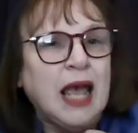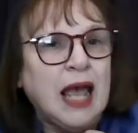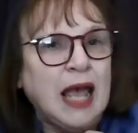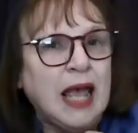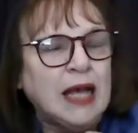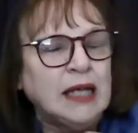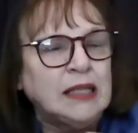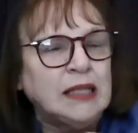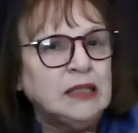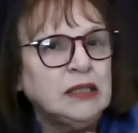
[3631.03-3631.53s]

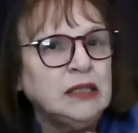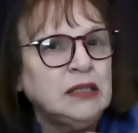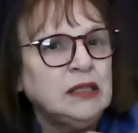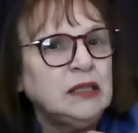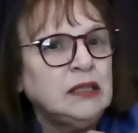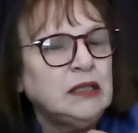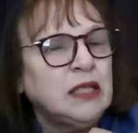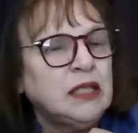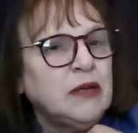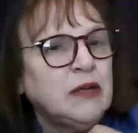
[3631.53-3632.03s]

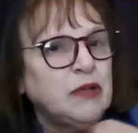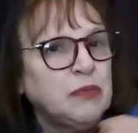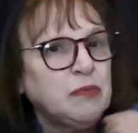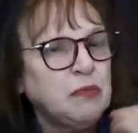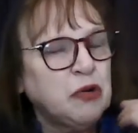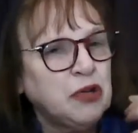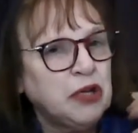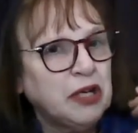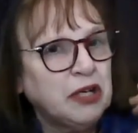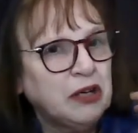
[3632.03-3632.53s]
And he was
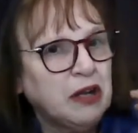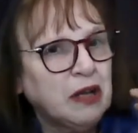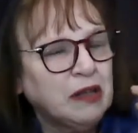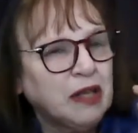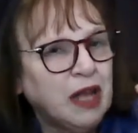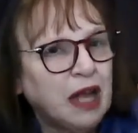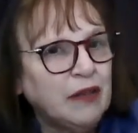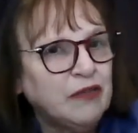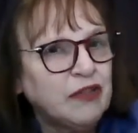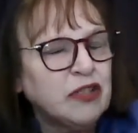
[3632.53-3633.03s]
put in
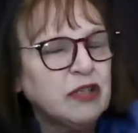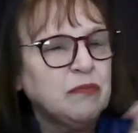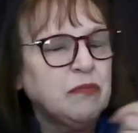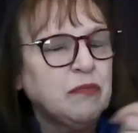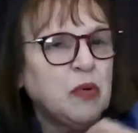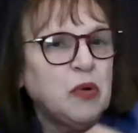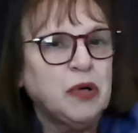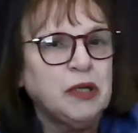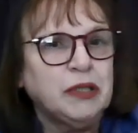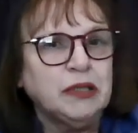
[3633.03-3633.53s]
on life
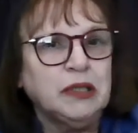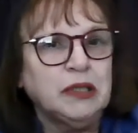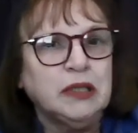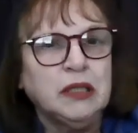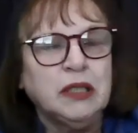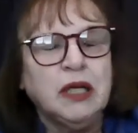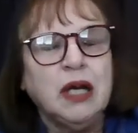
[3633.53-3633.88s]
support.